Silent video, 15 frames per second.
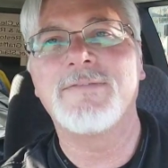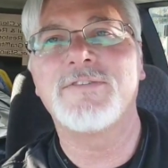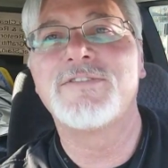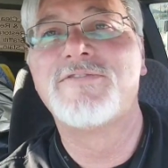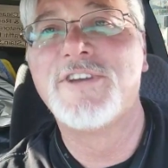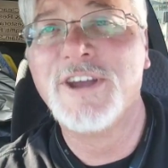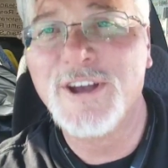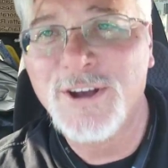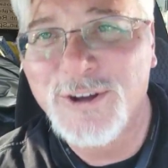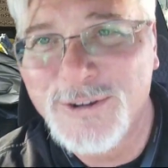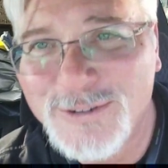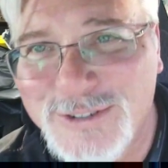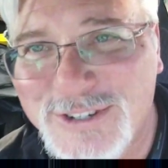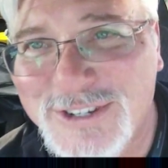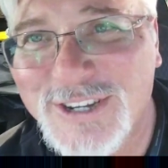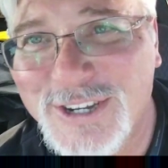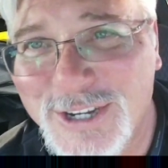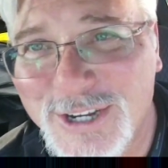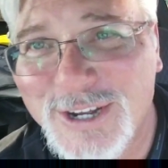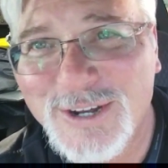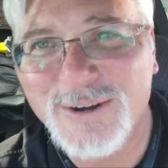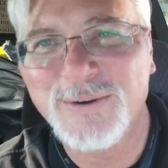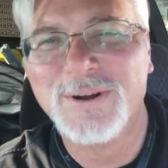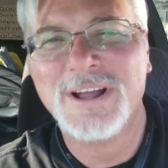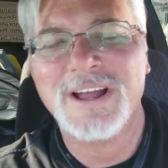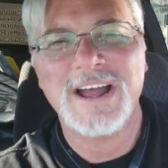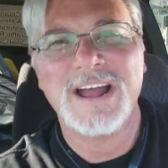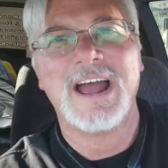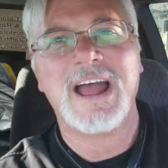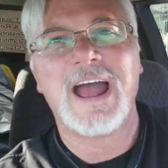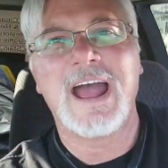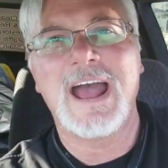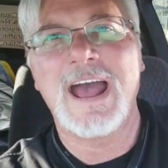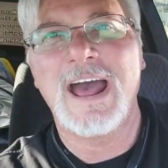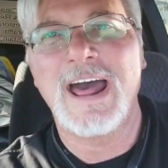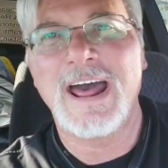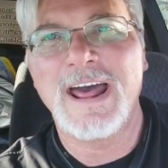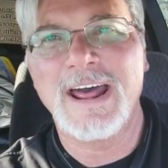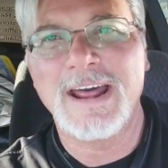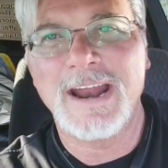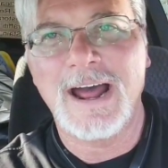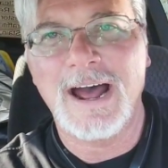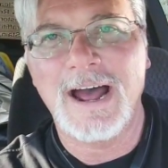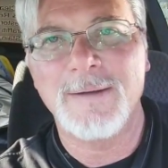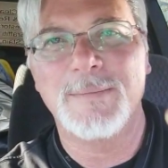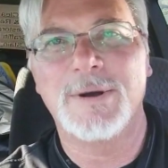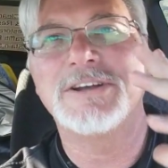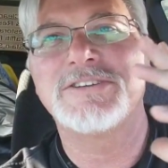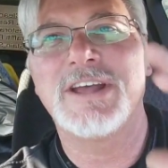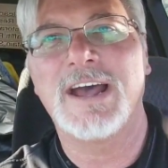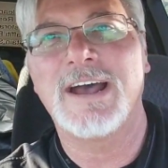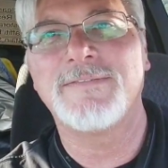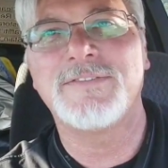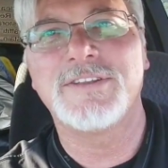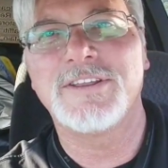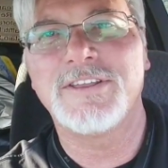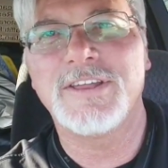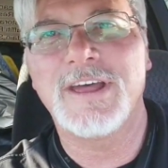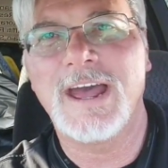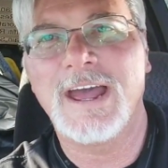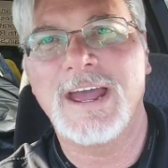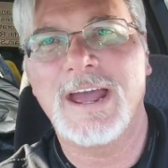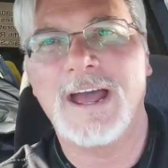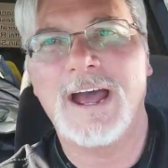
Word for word: reviews to do, and I must have to thank.